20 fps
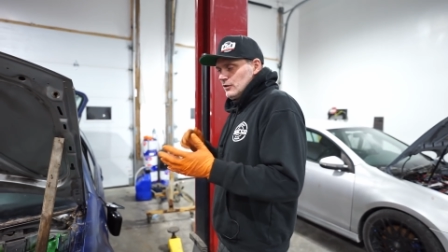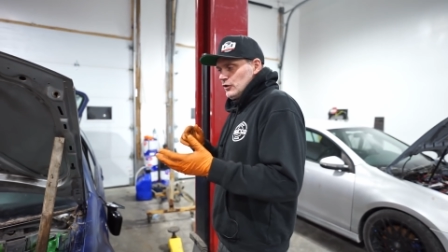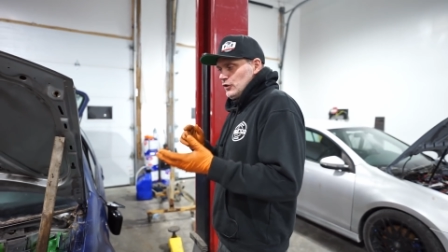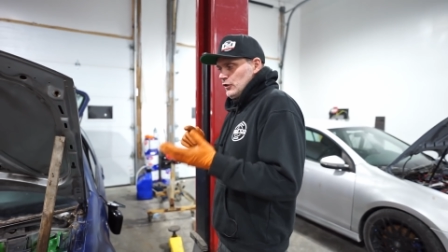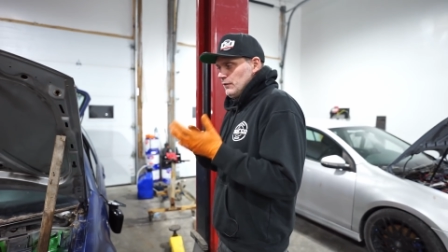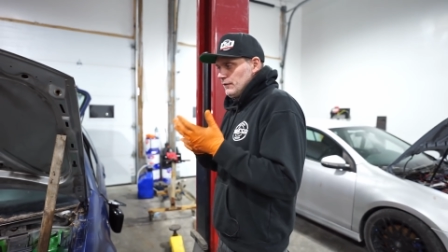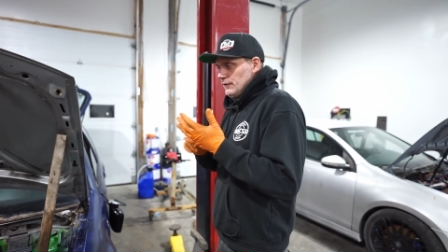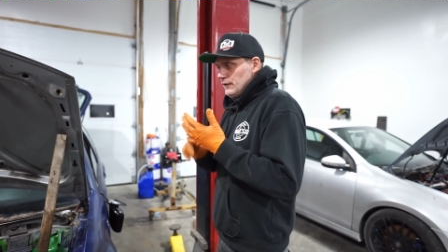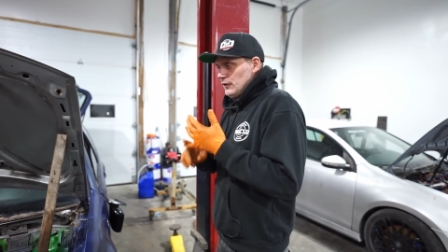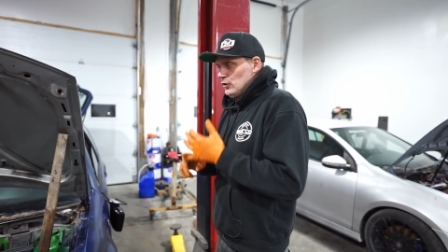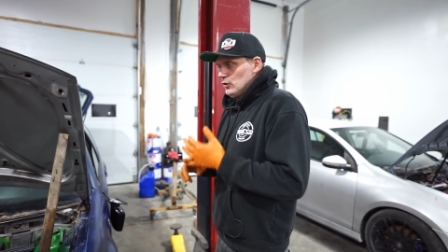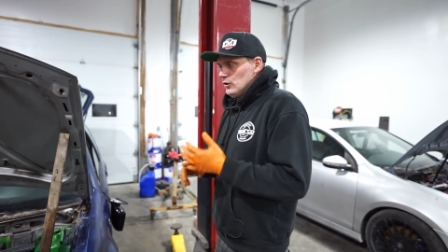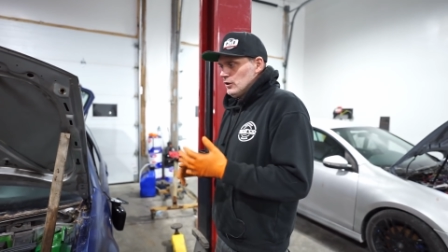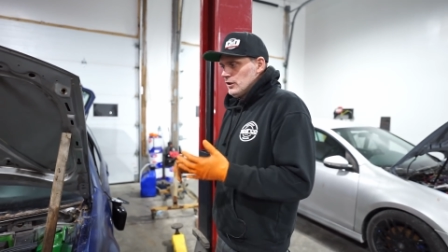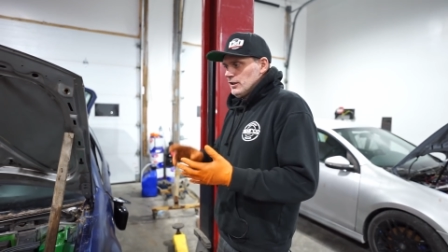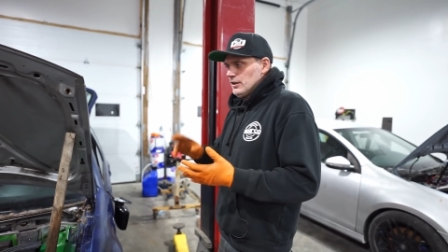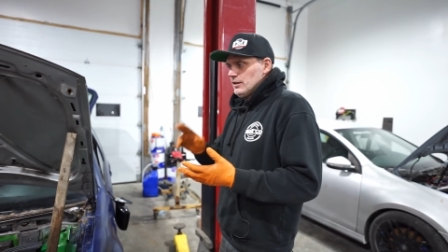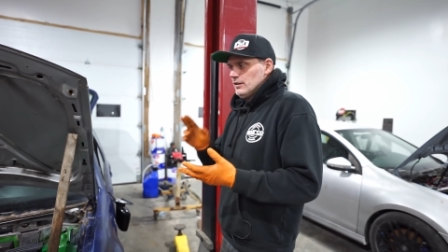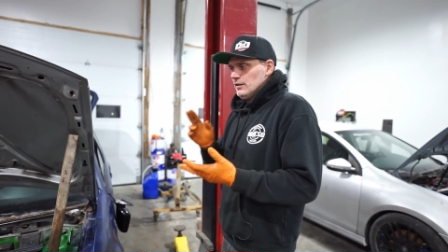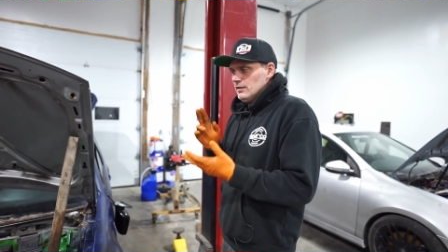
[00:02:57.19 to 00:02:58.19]
good
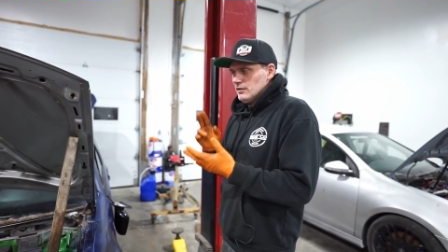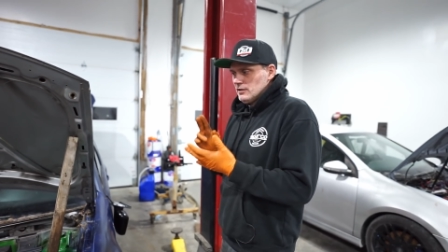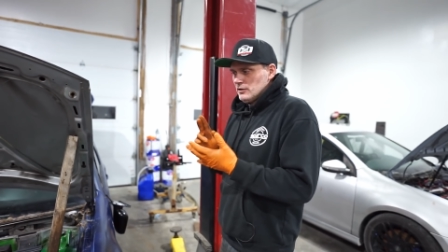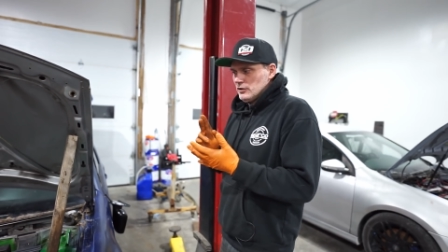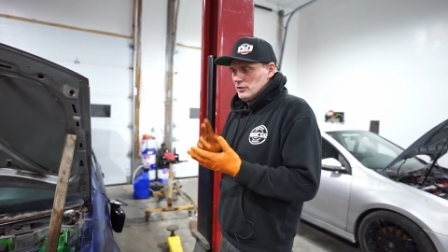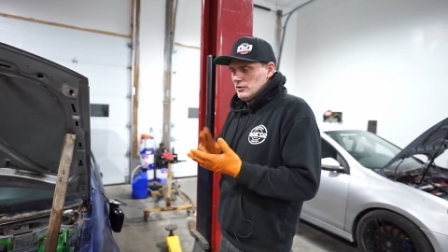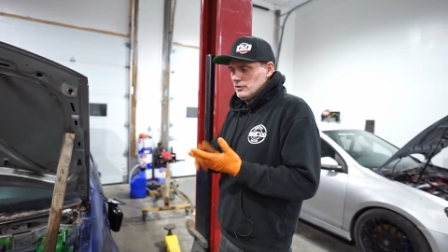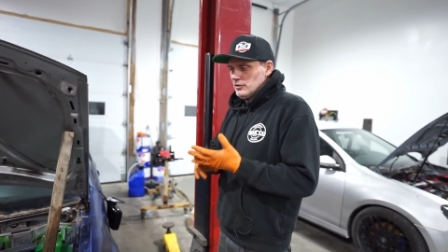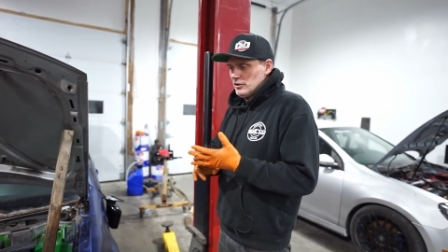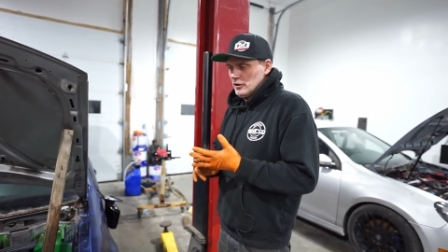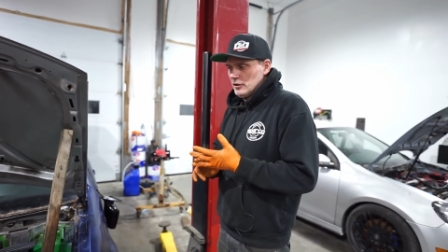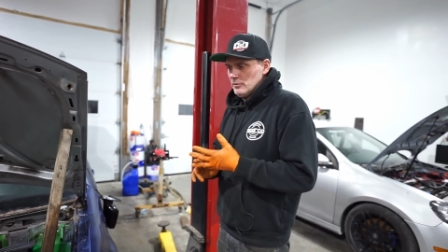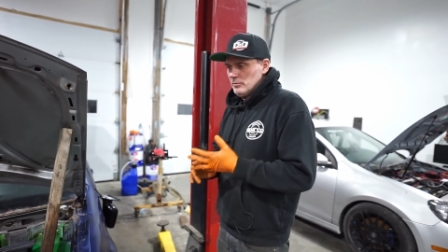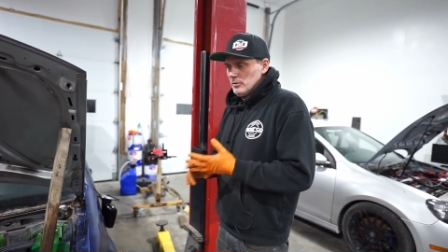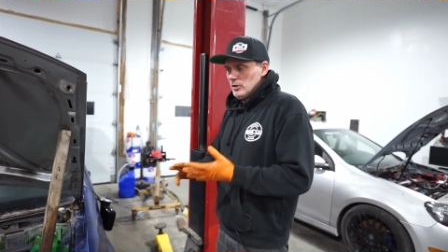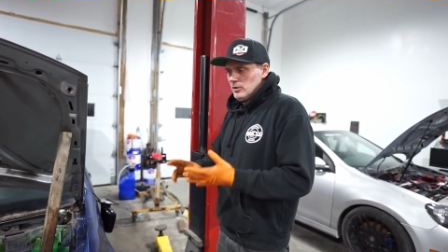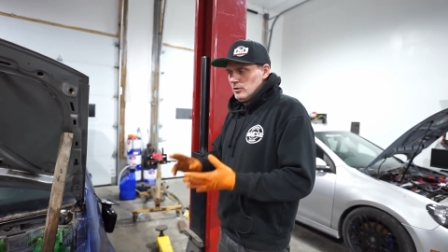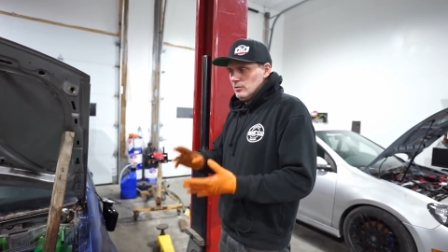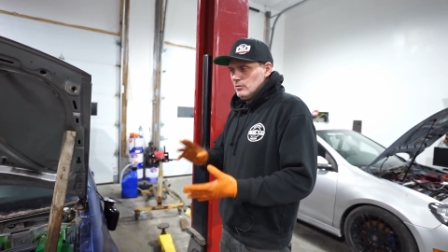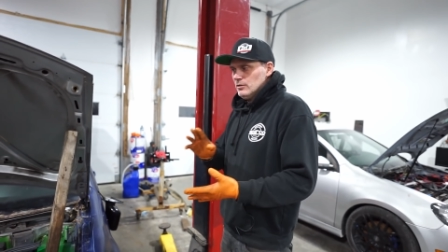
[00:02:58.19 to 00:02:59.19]
fueling, good
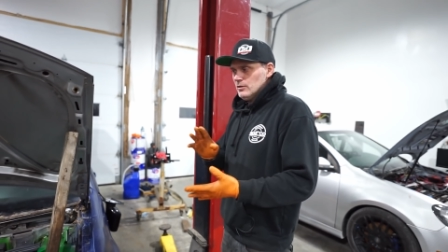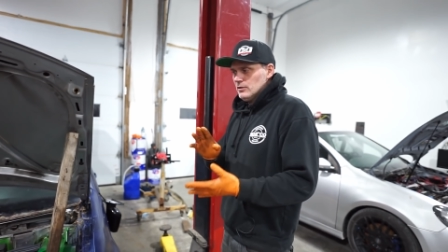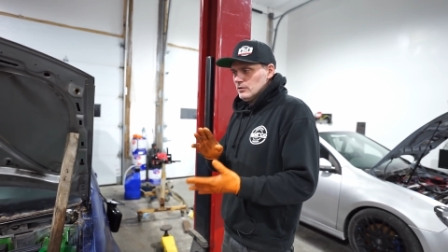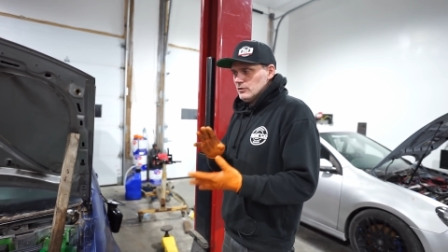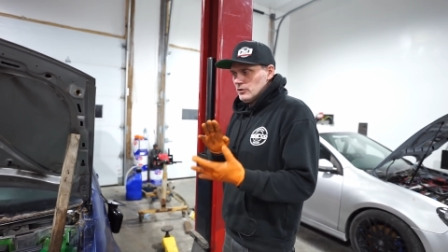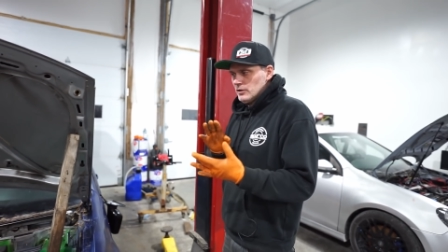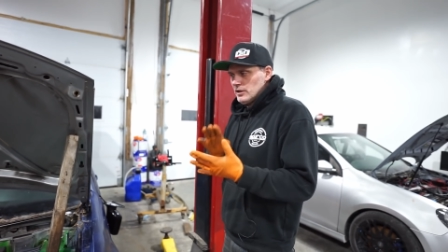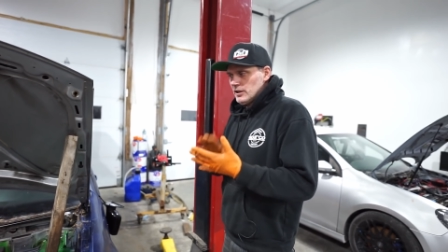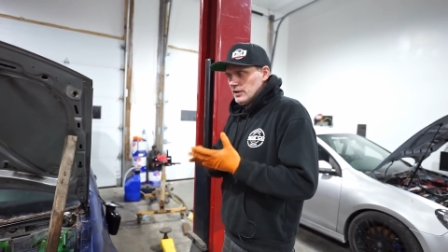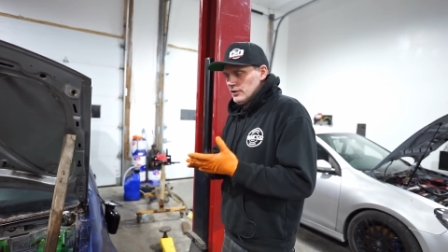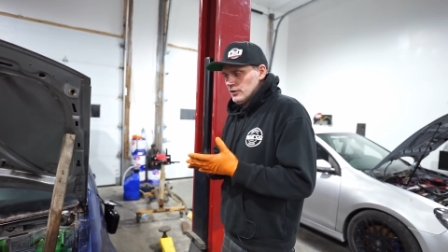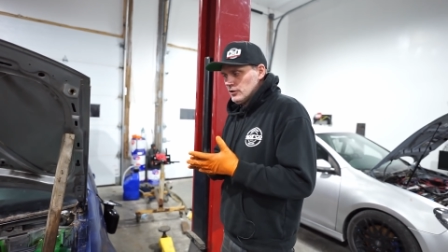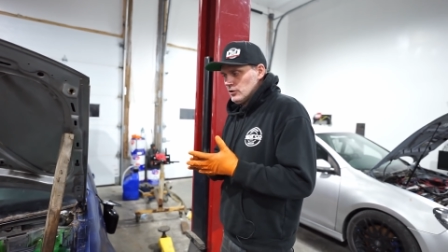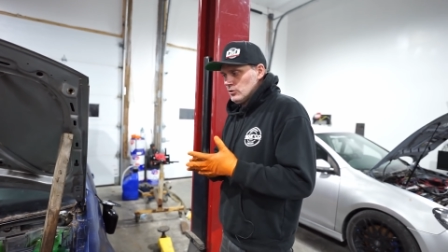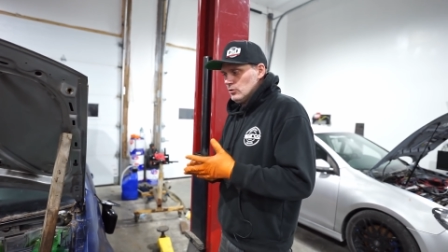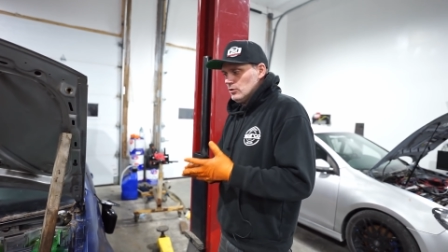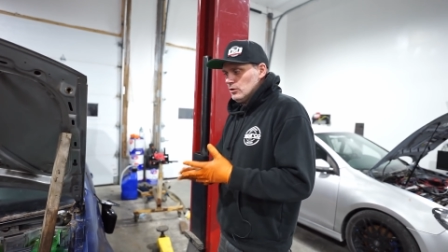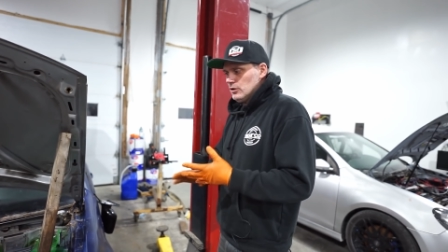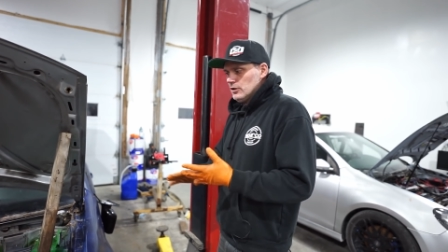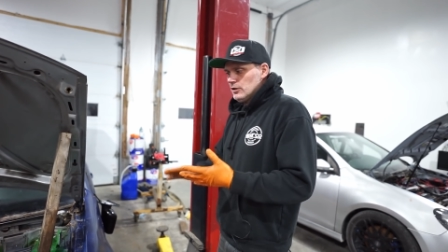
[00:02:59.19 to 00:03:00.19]
turbo, good
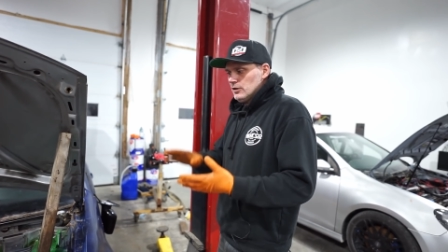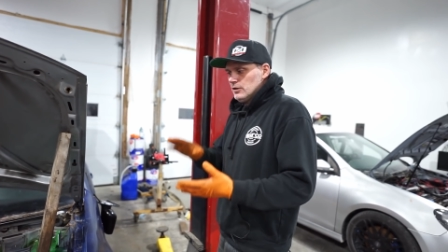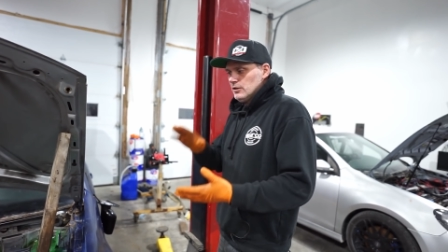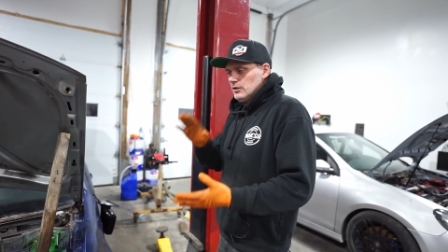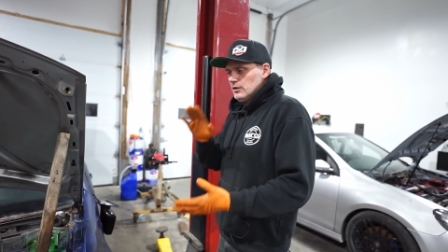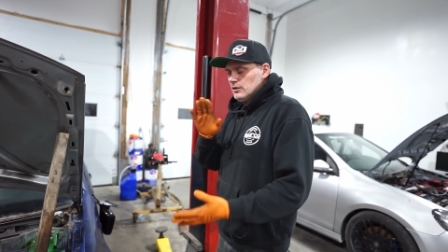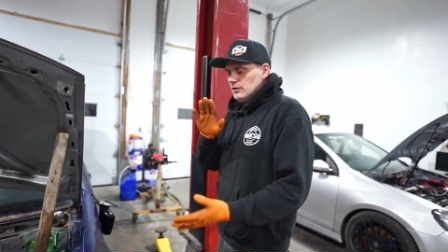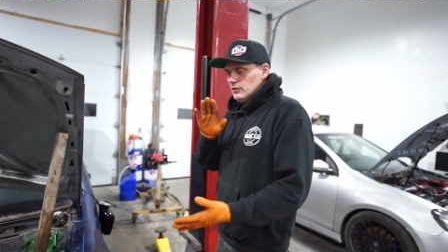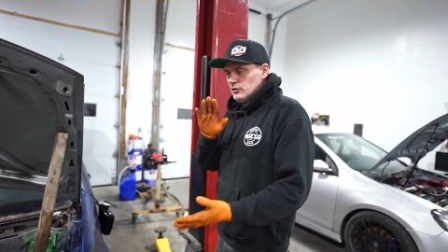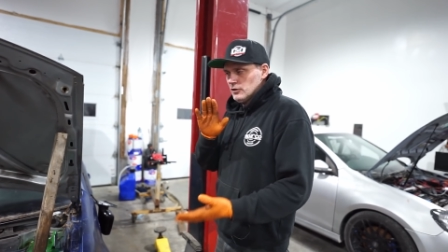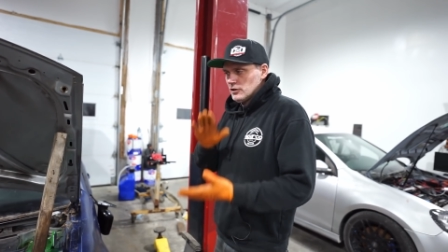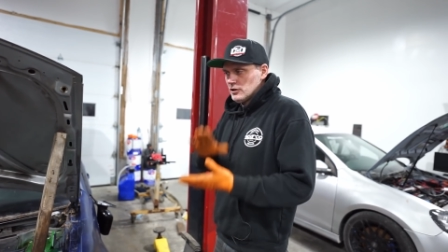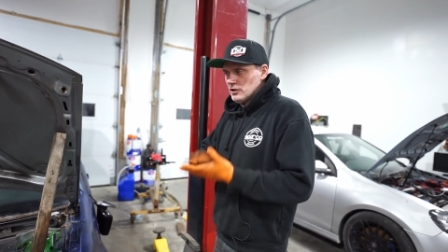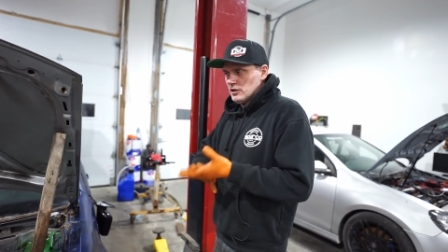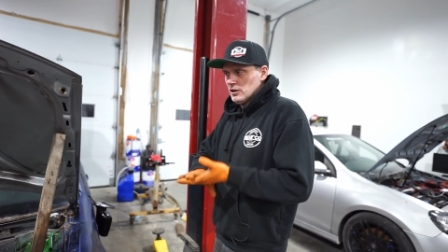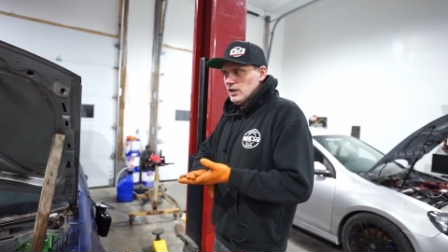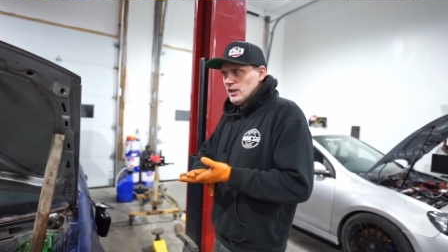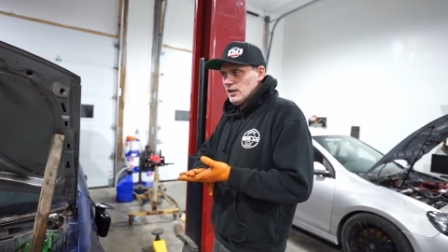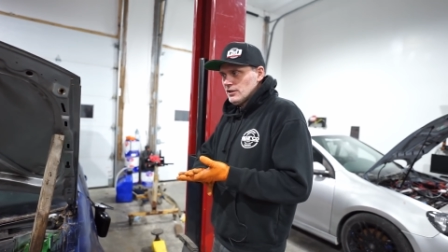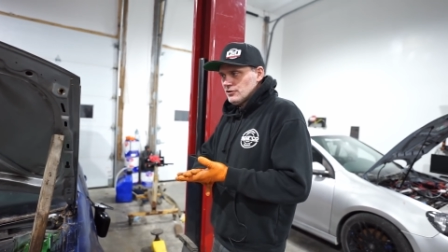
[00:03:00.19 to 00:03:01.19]
intercooler, good
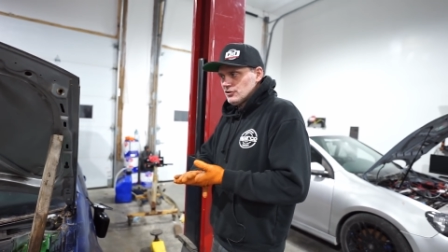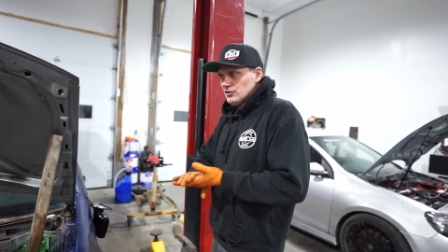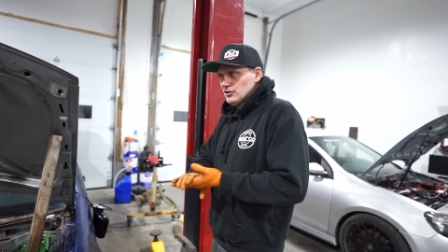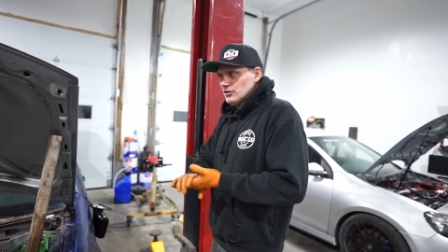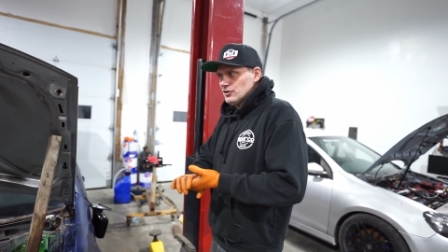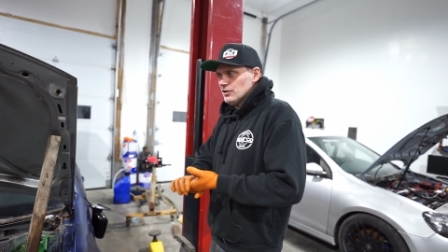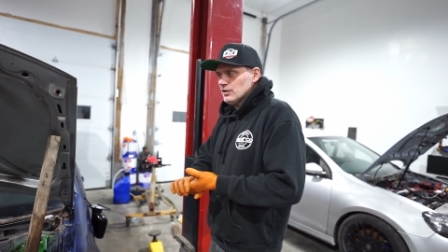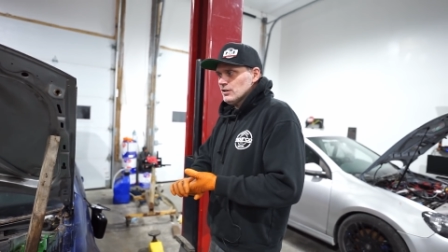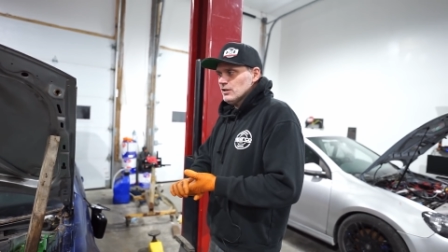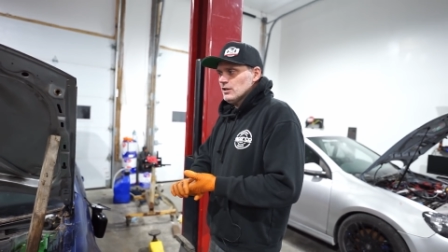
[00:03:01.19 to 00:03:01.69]
clutch.